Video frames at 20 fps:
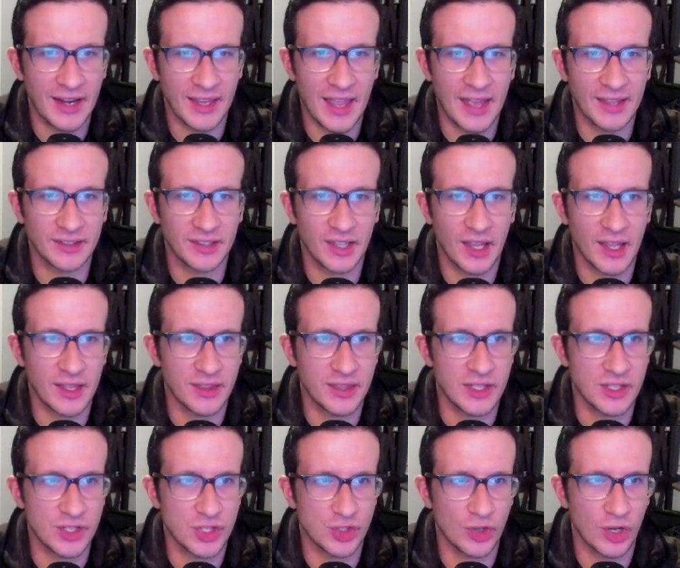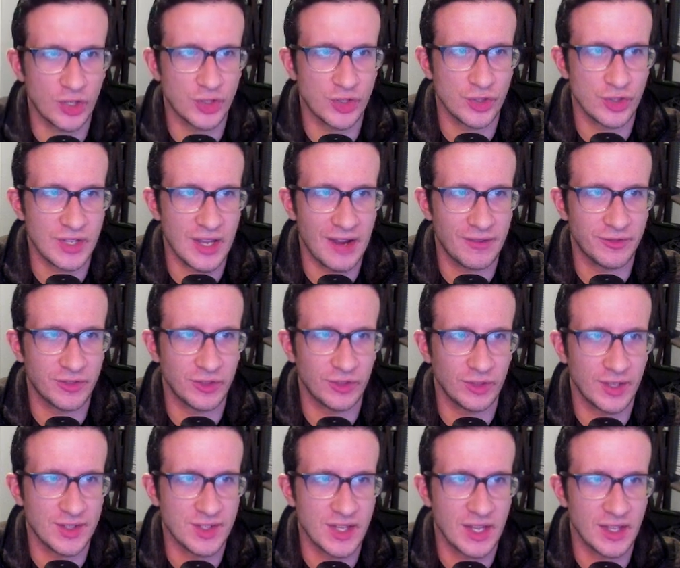again, like these structures
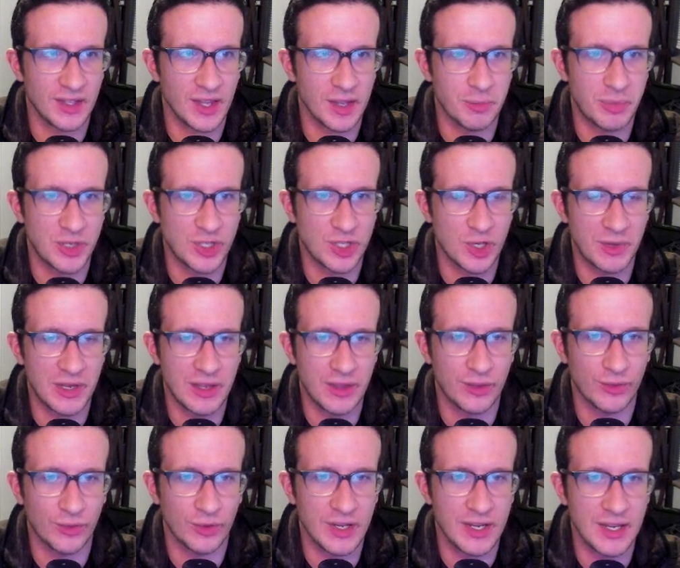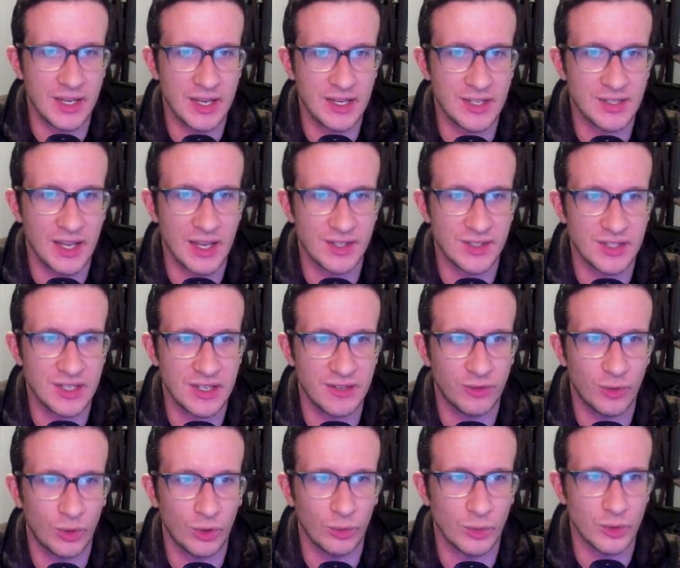after, let's say, like bishop e3, e takes
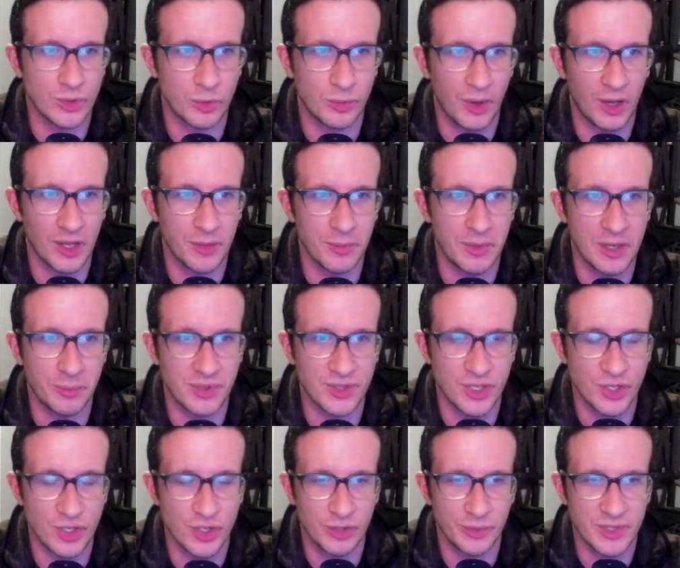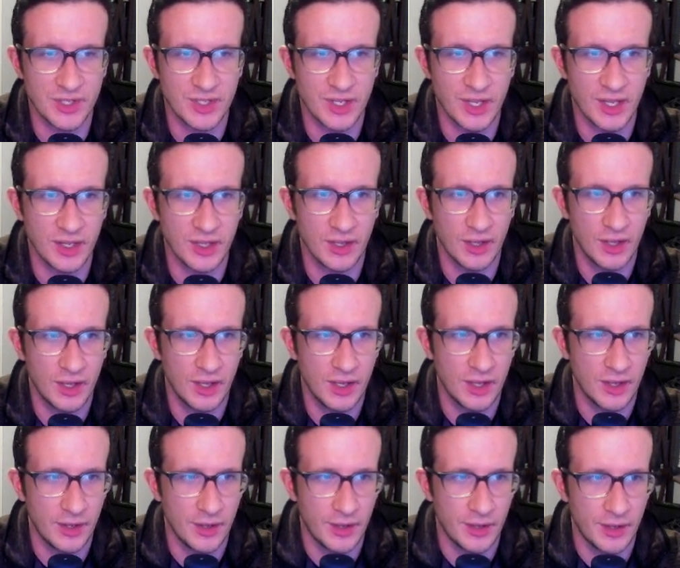d4, which would probably be a positional mistake.
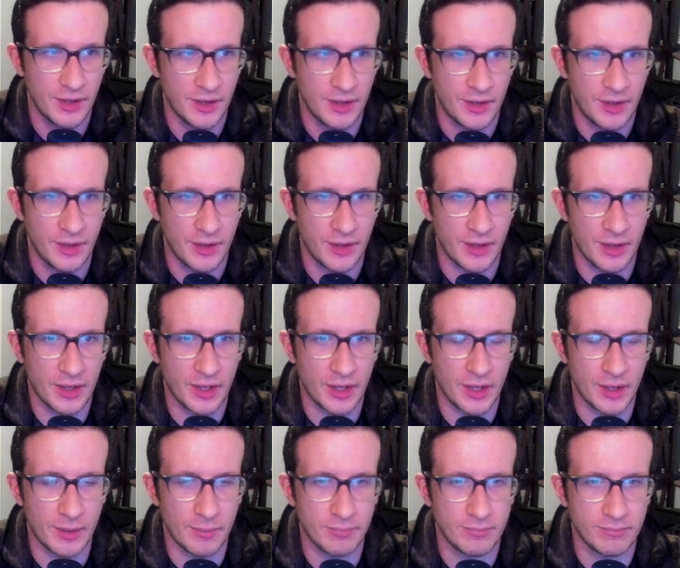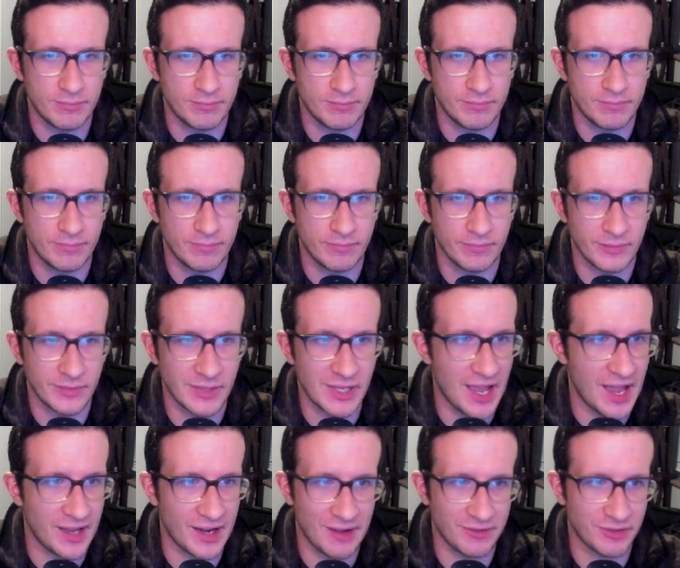
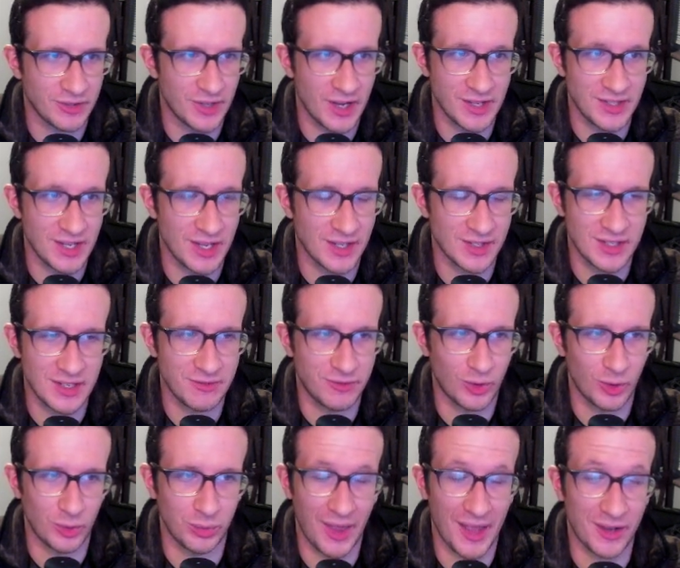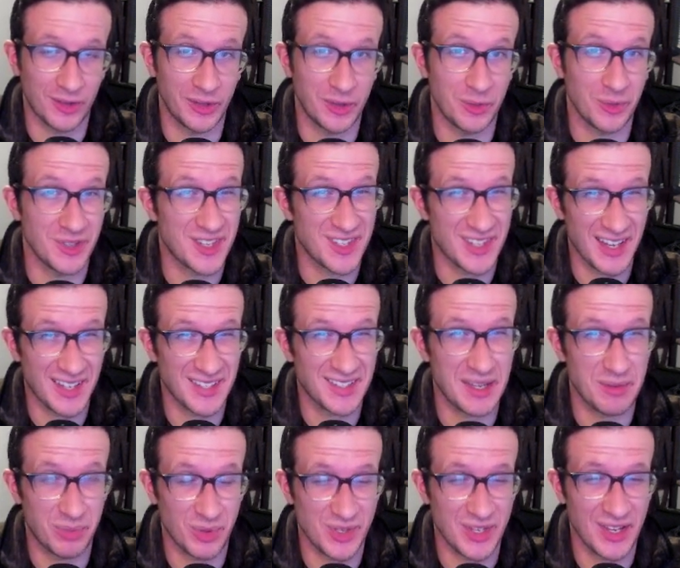Yeah, and after knight takes d4, black only wins
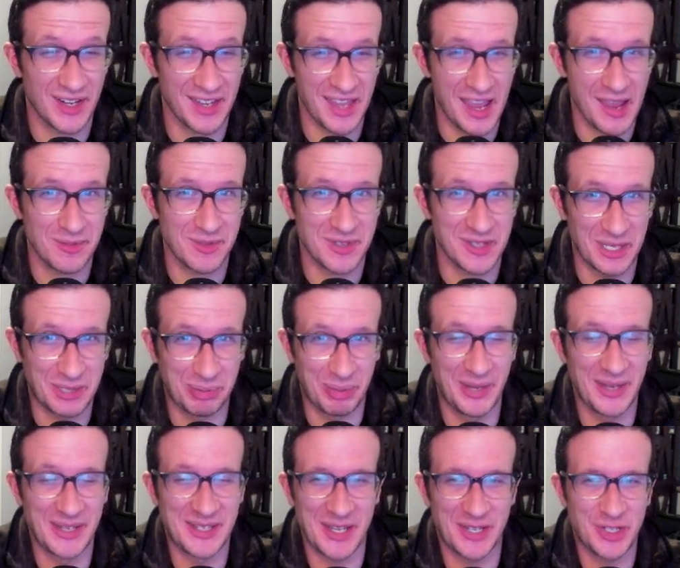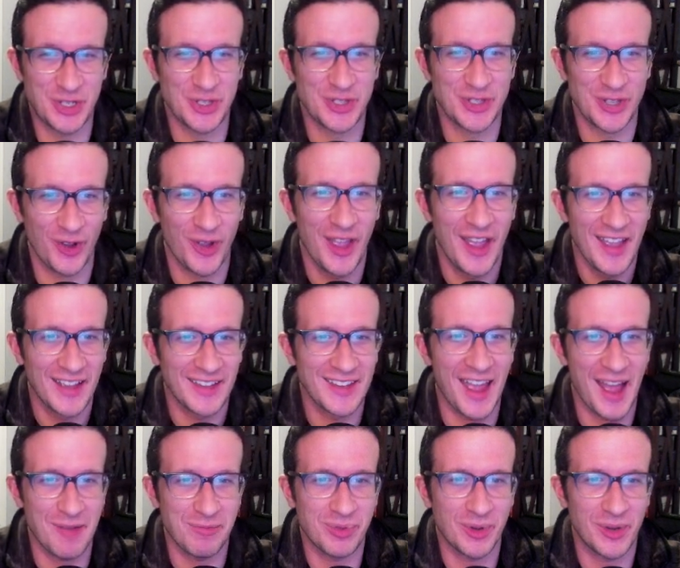16% of games in this position. So
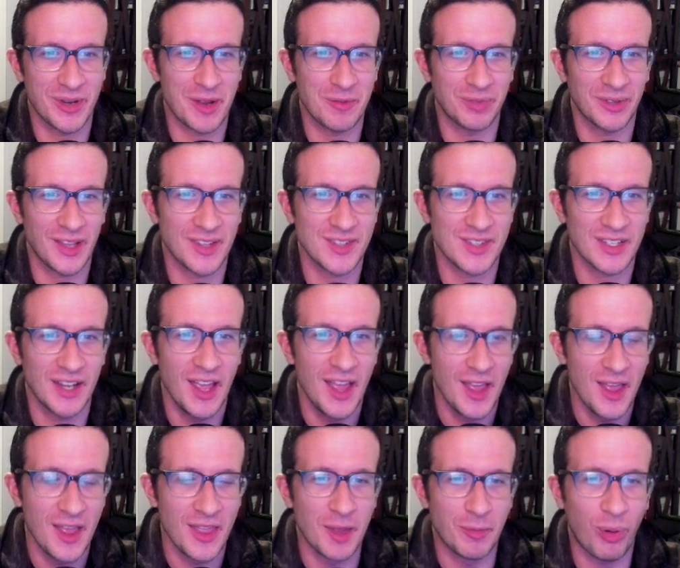yeah, pretty unpleasant.